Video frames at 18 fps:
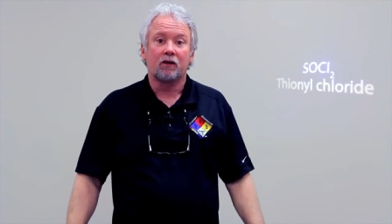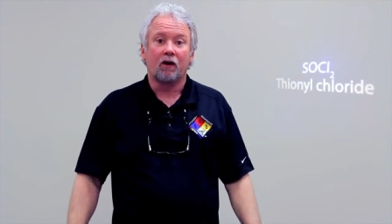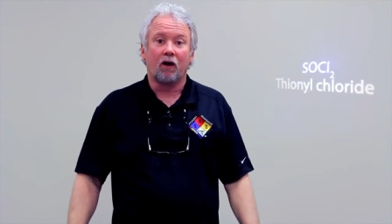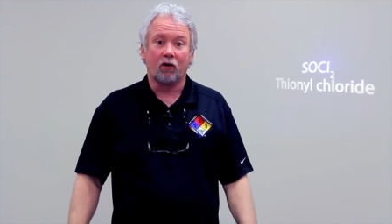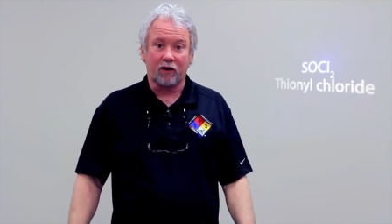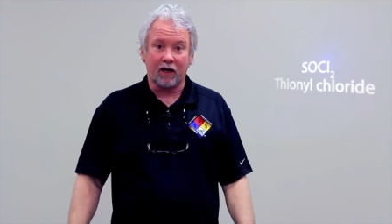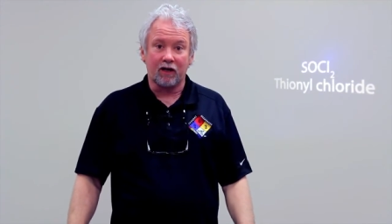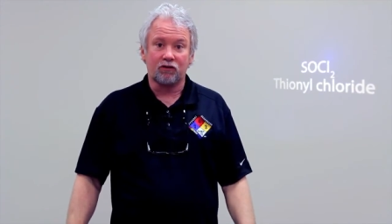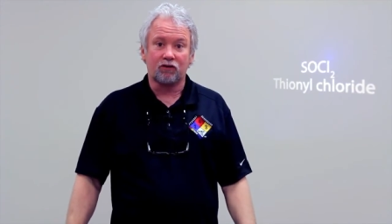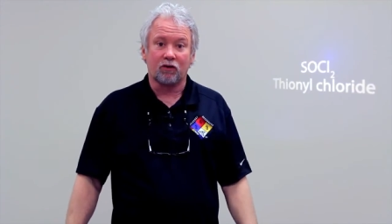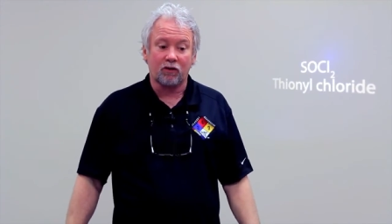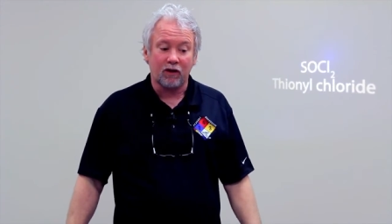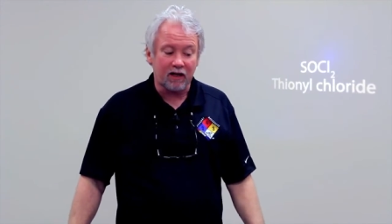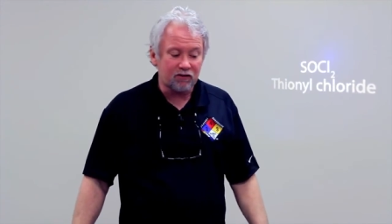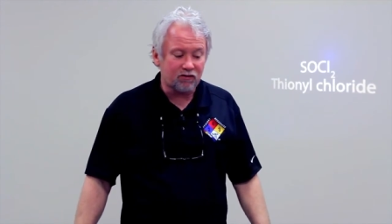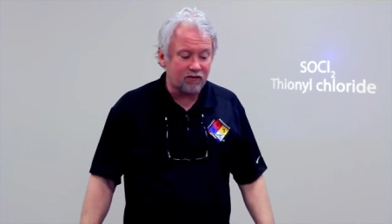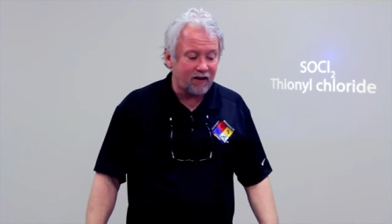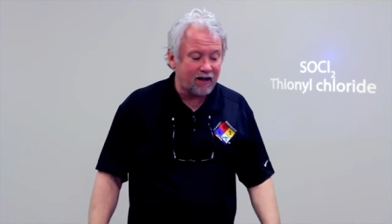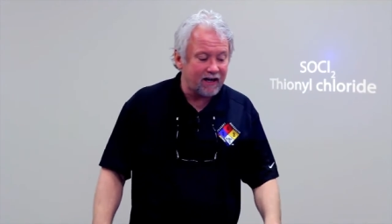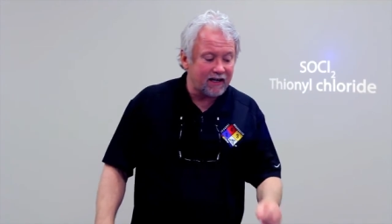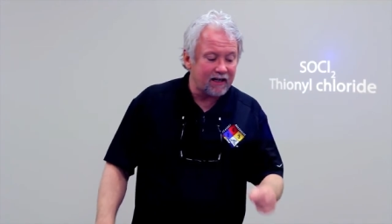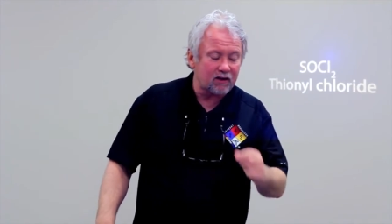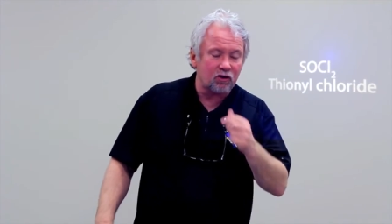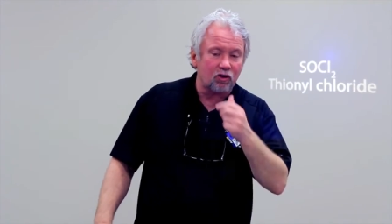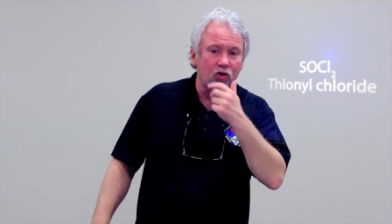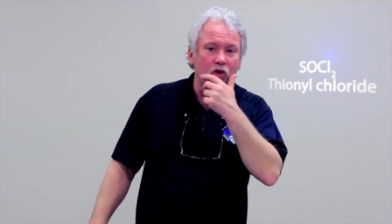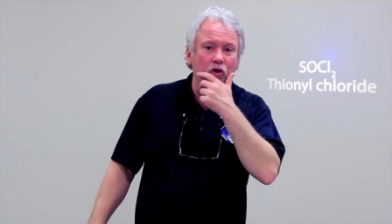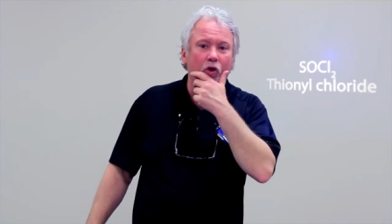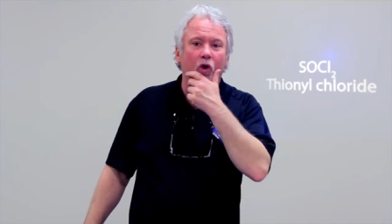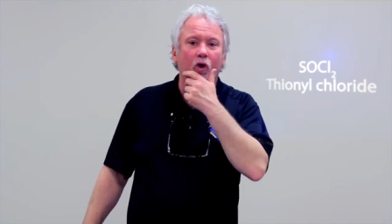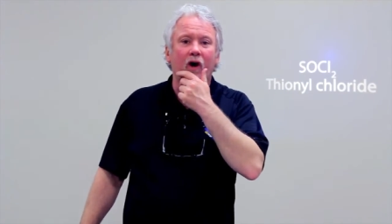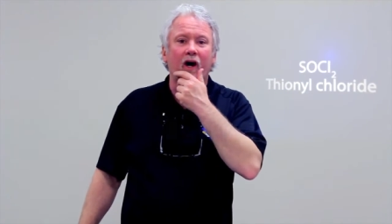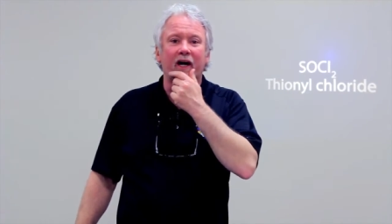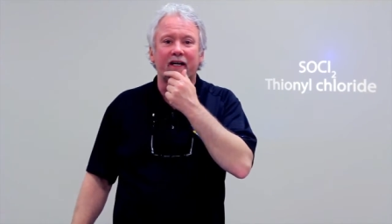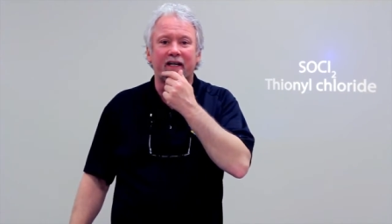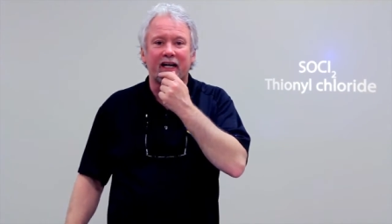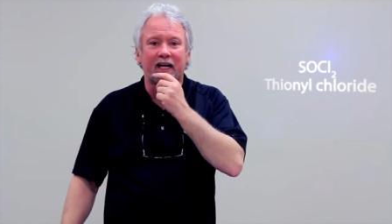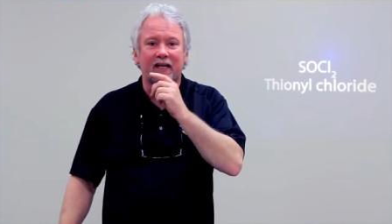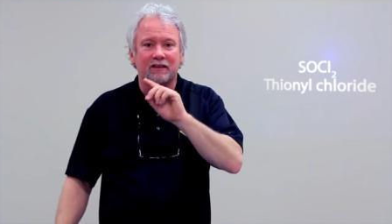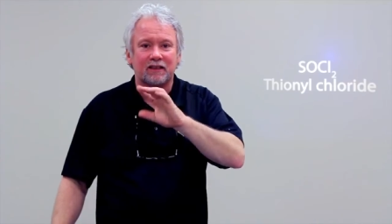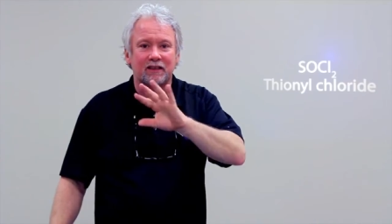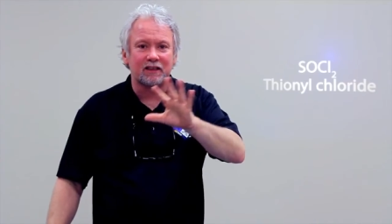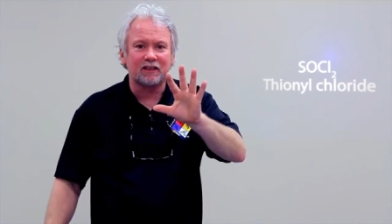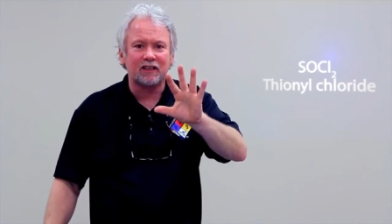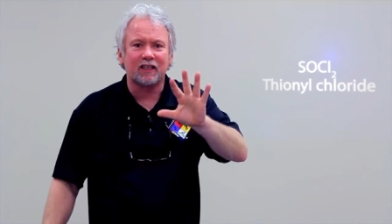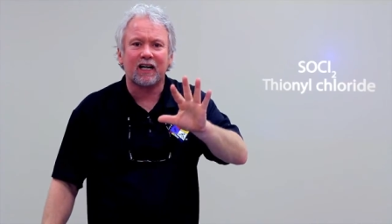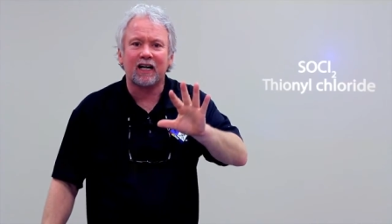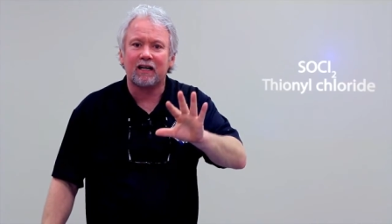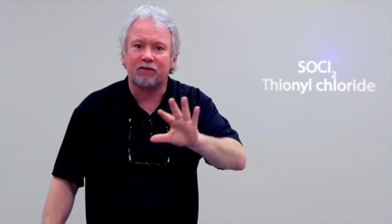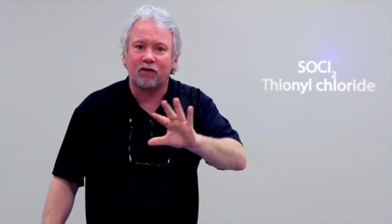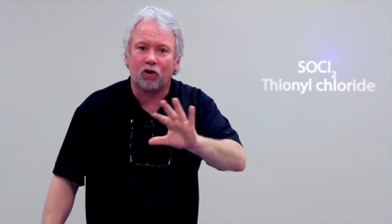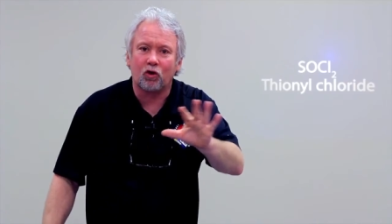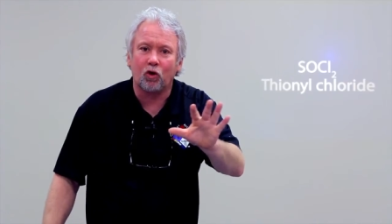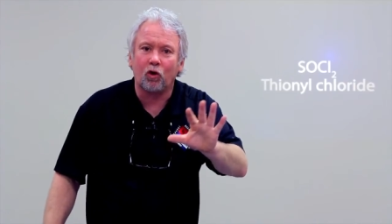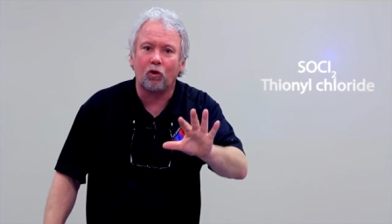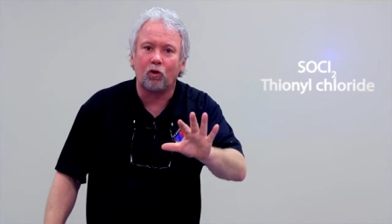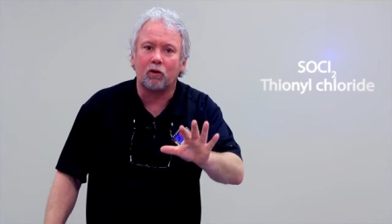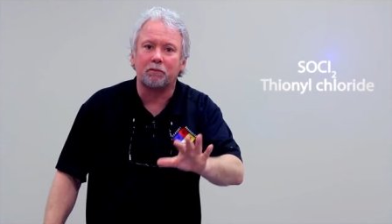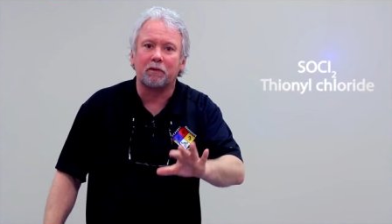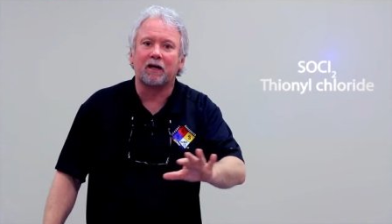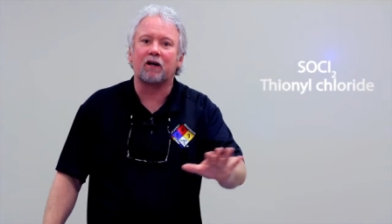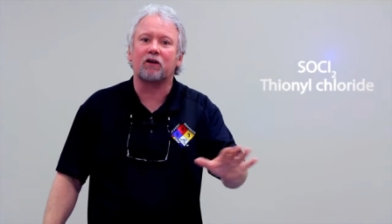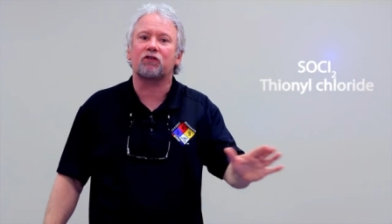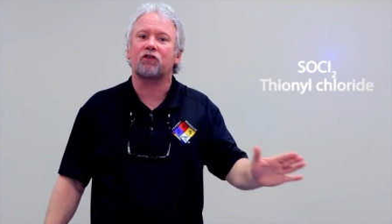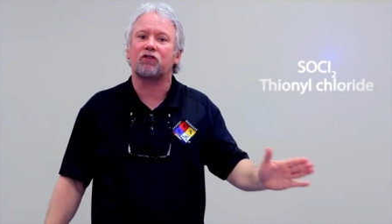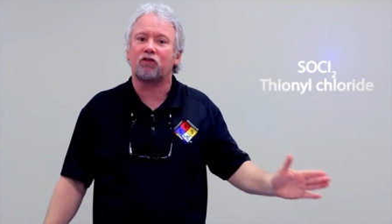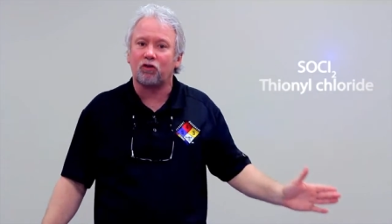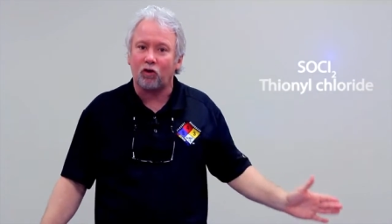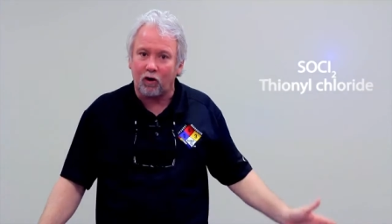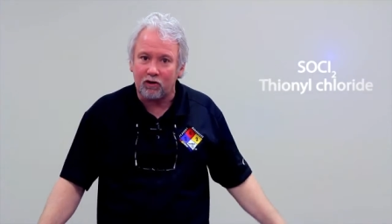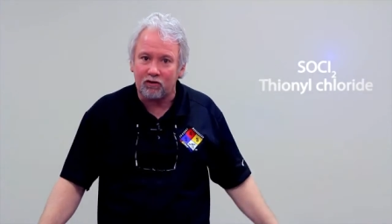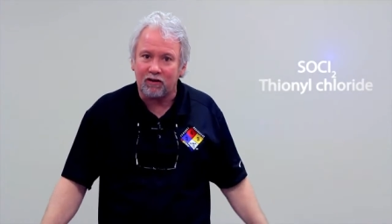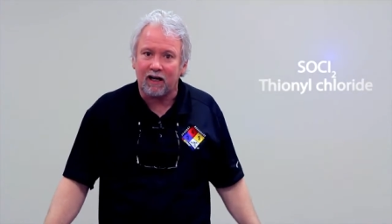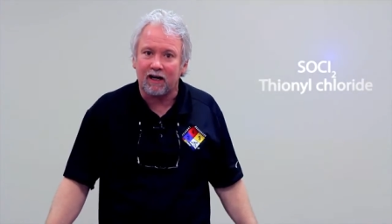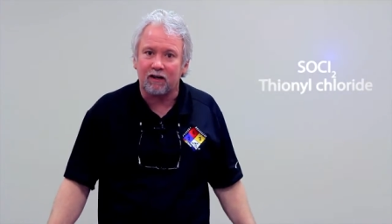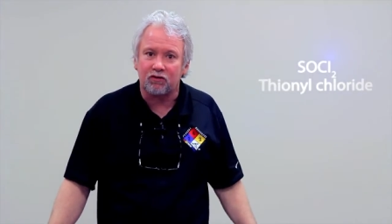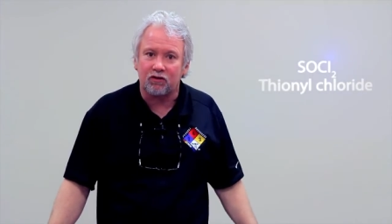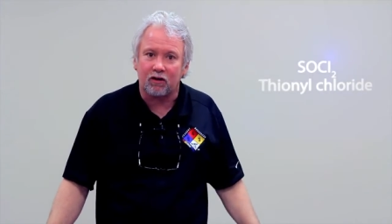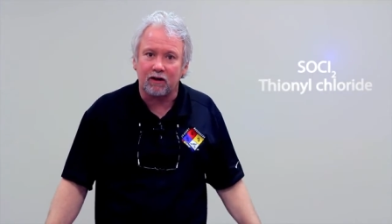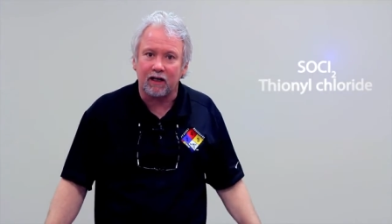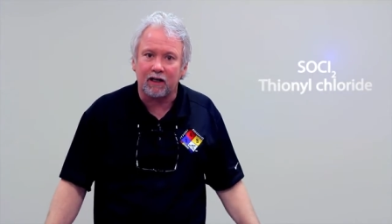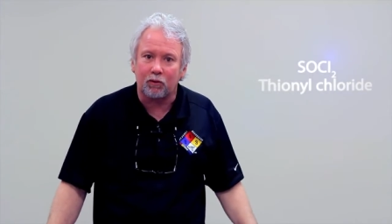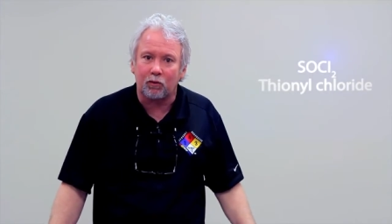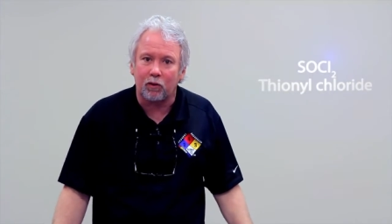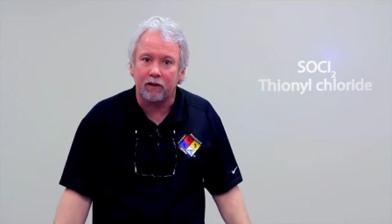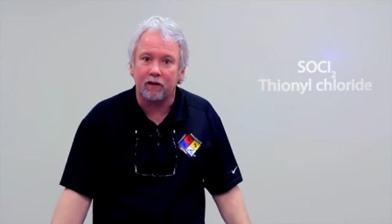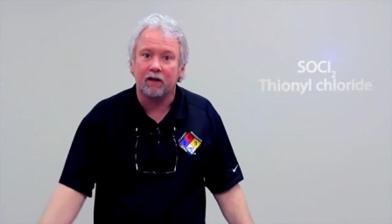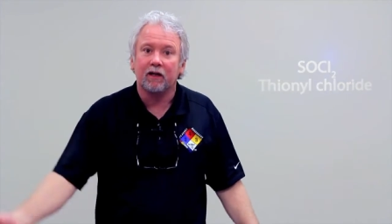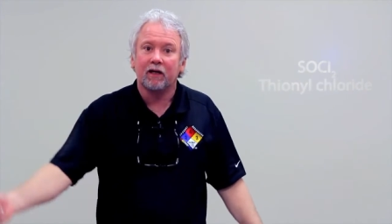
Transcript: Okay, so that's thionyl chloride now. So this is kind of a cool one because it starts out as a liquid.